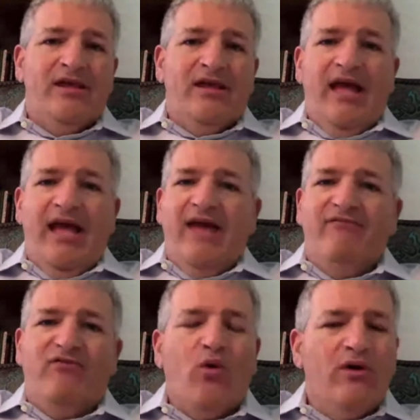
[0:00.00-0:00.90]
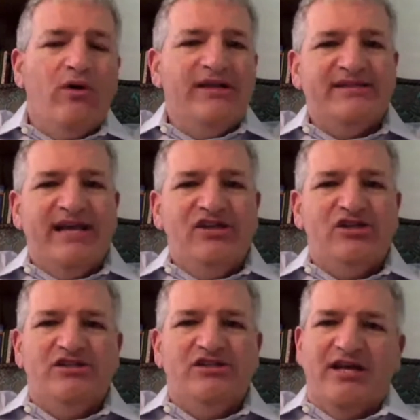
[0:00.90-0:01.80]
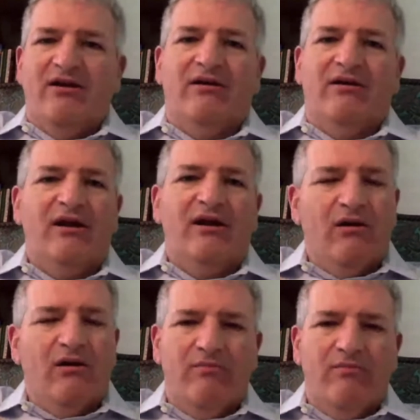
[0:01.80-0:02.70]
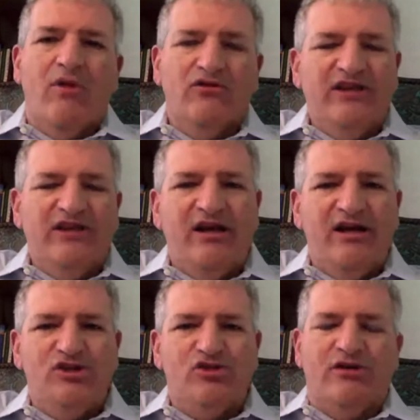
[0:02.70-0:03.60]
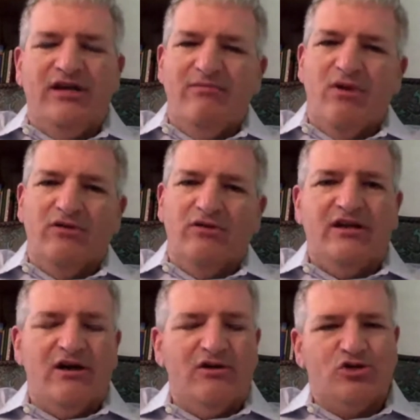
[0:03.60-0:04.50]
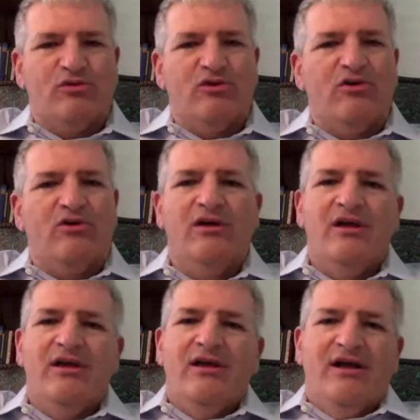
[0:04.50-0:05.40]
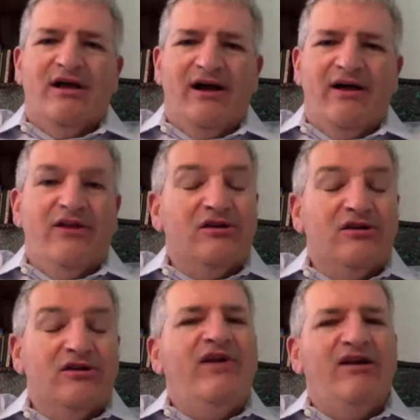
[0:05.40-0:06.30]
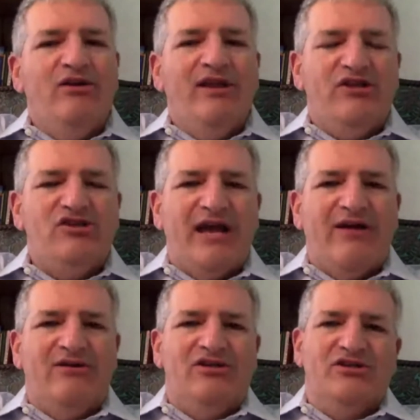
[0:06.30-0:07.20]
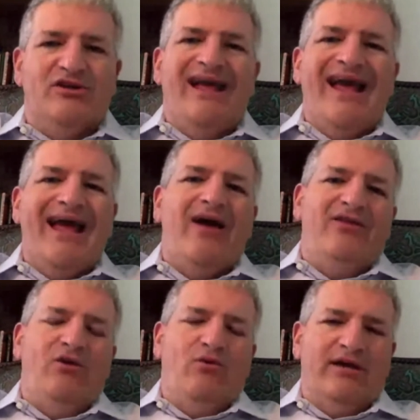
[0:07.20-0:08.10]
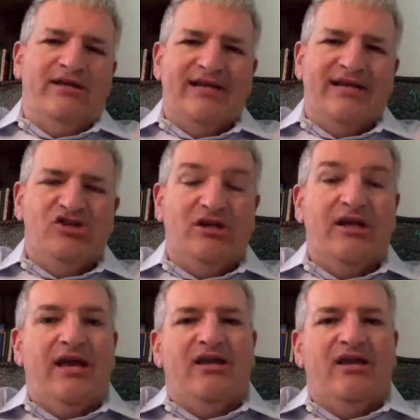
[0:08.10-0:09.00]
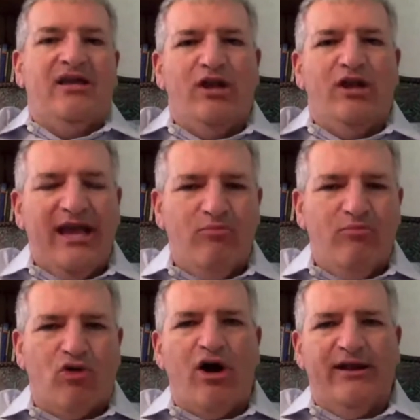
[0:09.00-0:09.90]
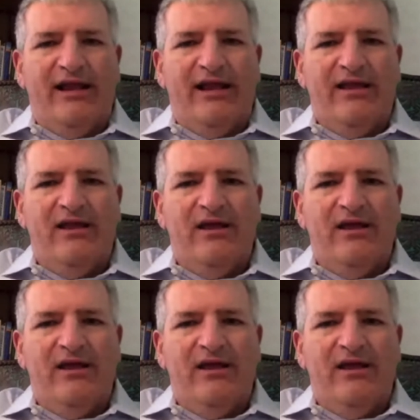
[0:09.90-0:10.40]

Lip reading: And for organizations that are multi-country, multicultural, there are some very unique challenges on how the organization can communicate broadly